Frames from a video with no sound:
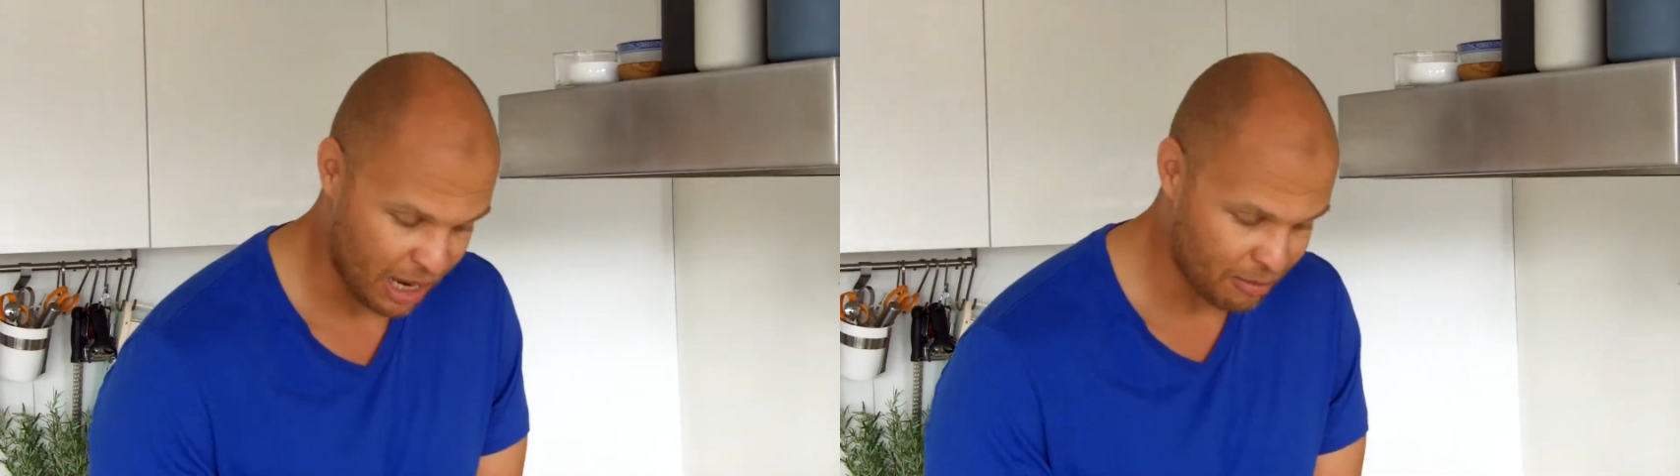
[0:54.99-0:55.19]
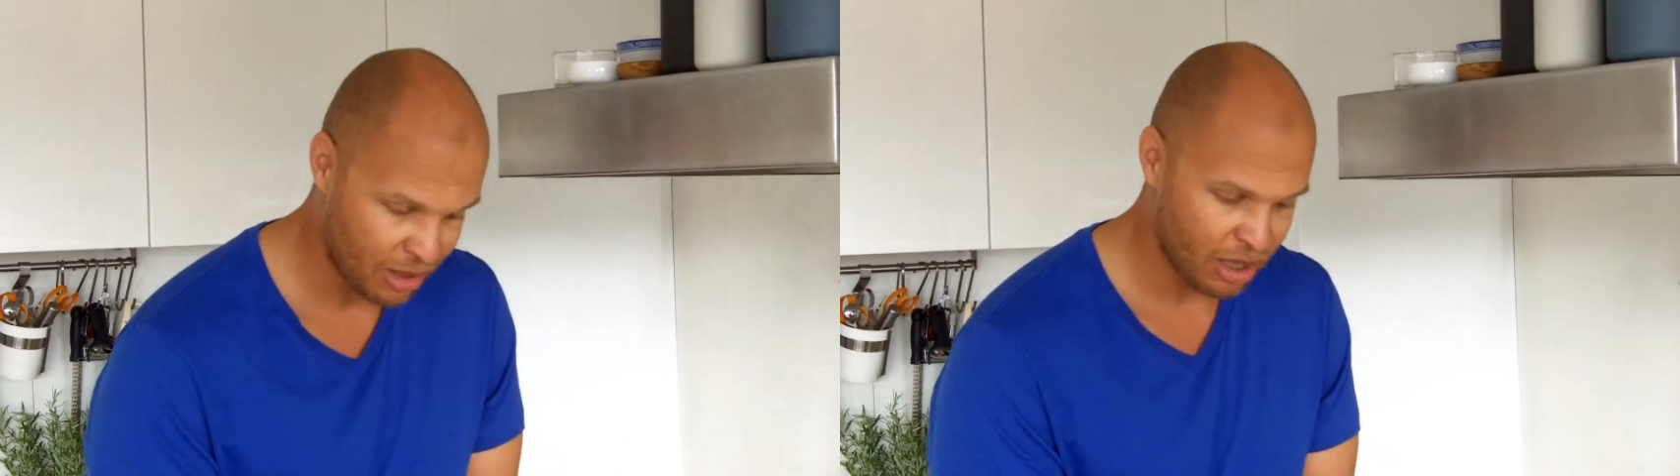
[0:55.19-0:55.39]

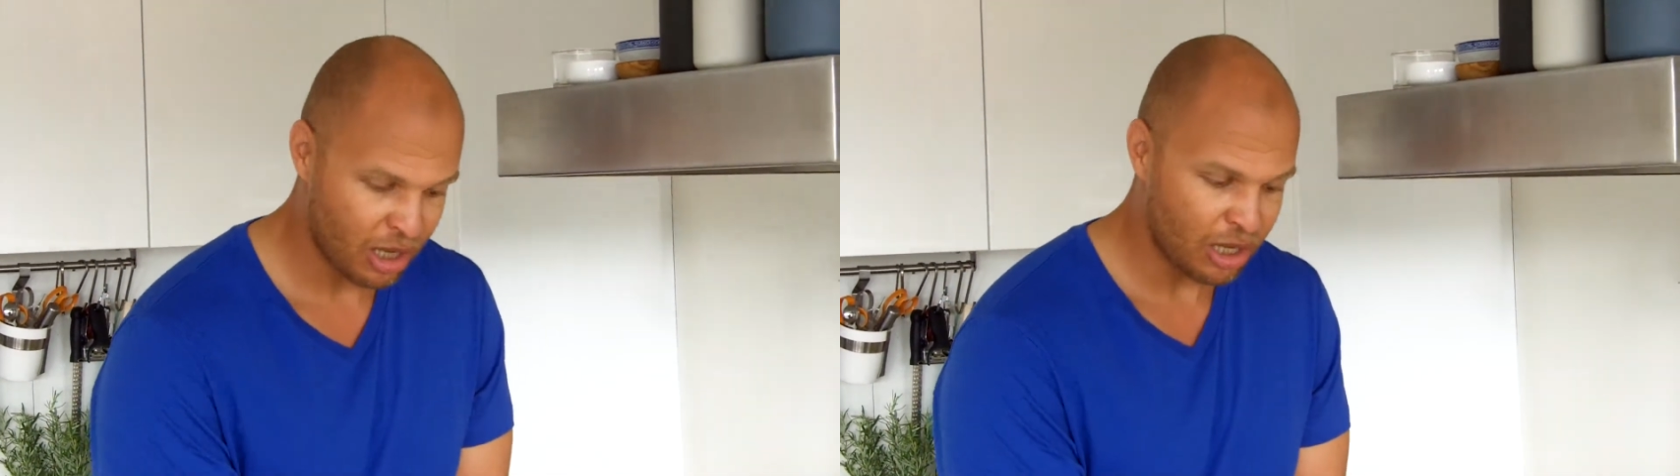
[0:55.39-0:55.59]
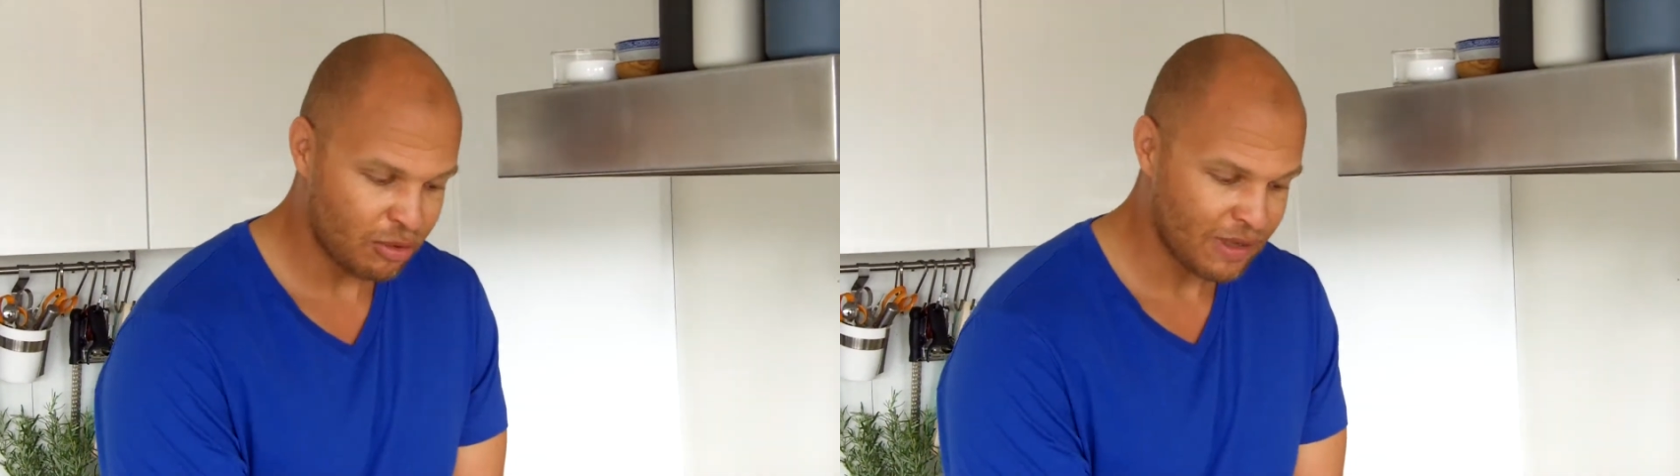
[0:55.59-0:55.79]
time,
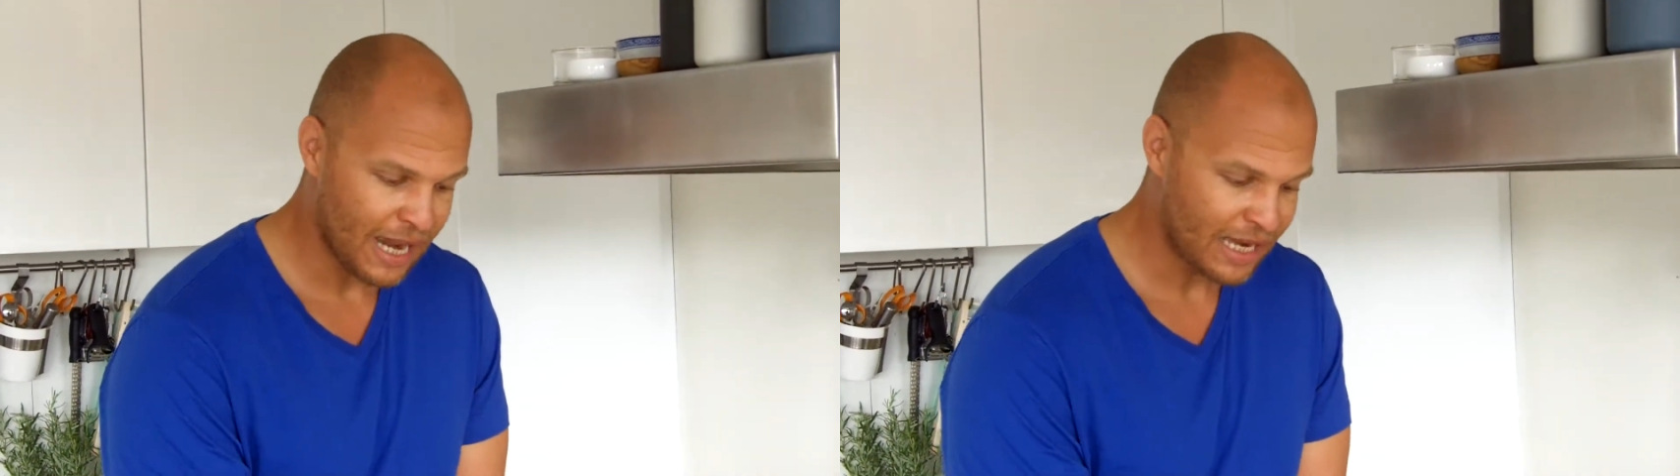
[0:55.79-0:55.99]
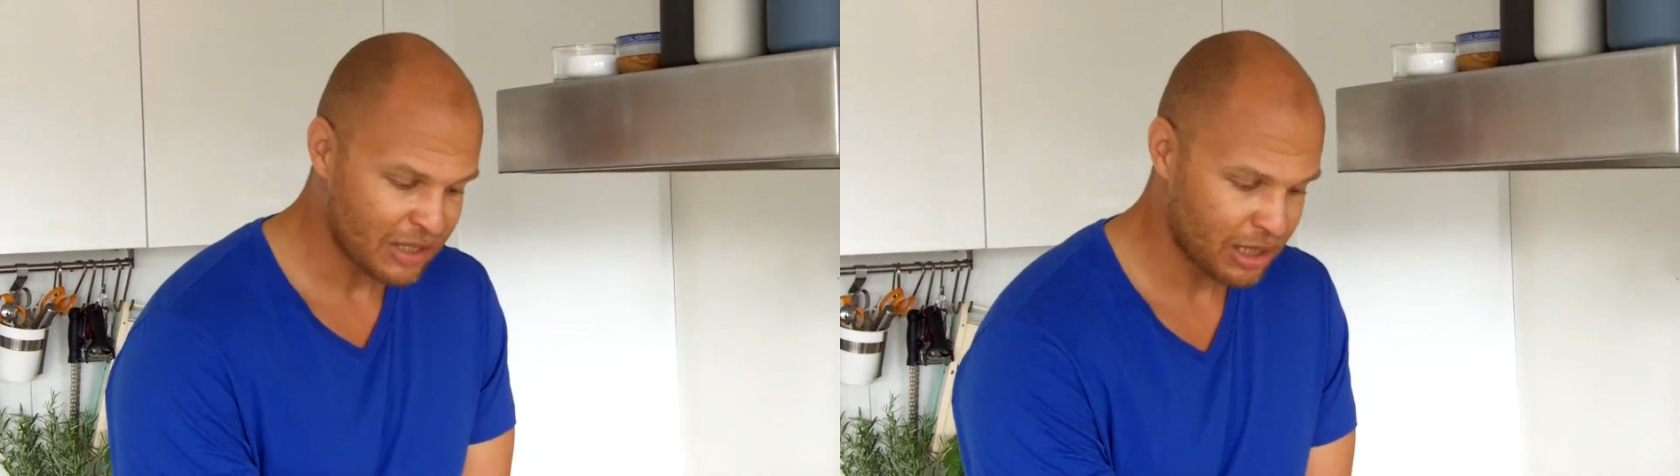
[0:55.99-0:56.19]
you
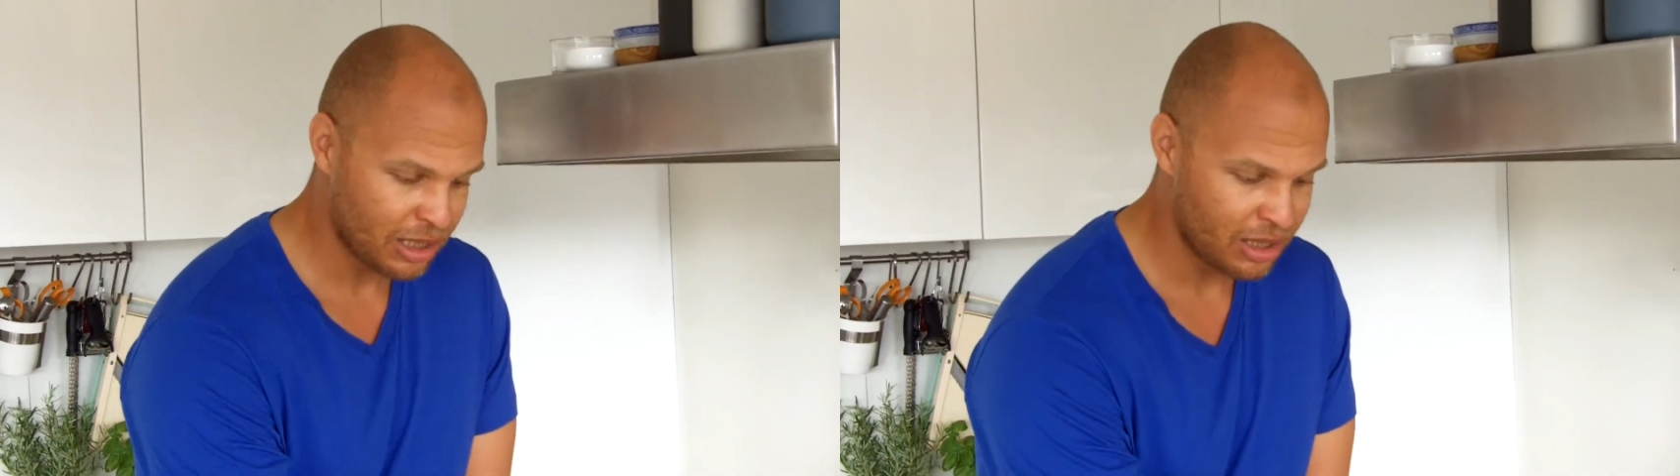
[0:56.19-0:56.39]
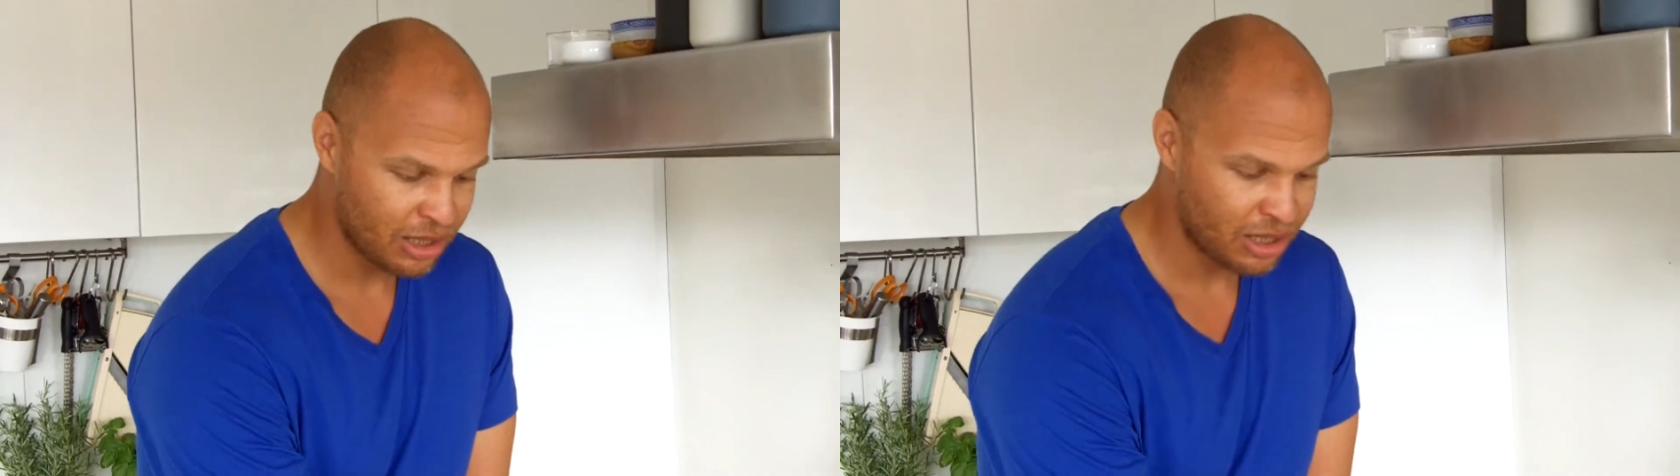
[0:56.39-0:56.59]
can
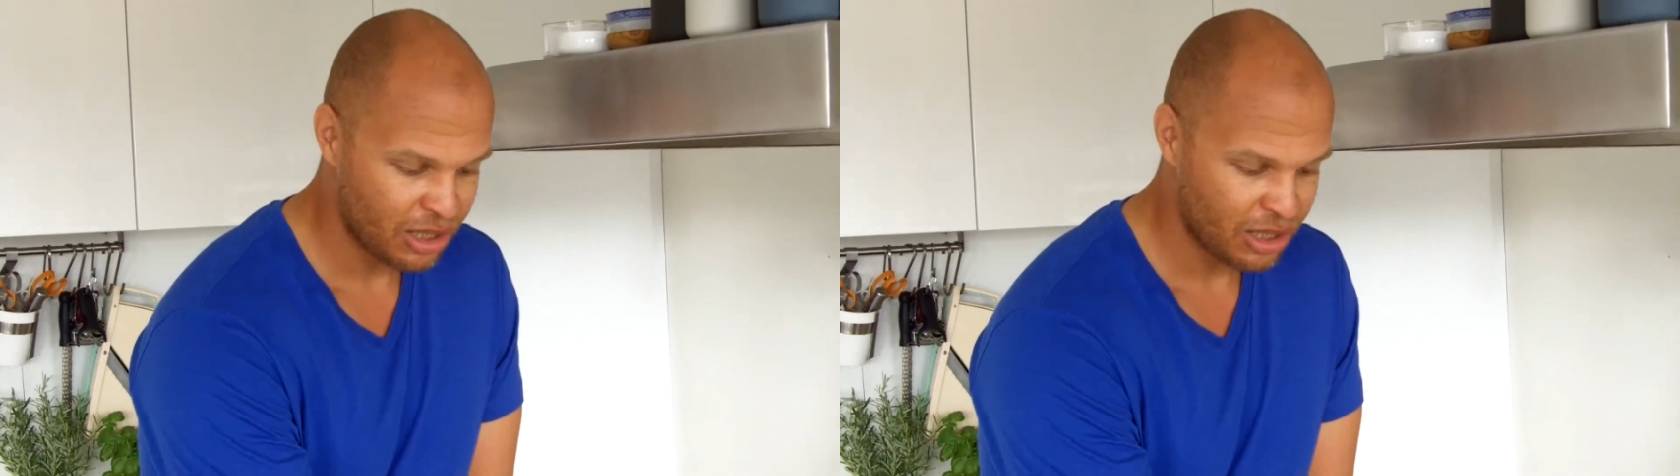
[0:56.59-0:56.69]
actually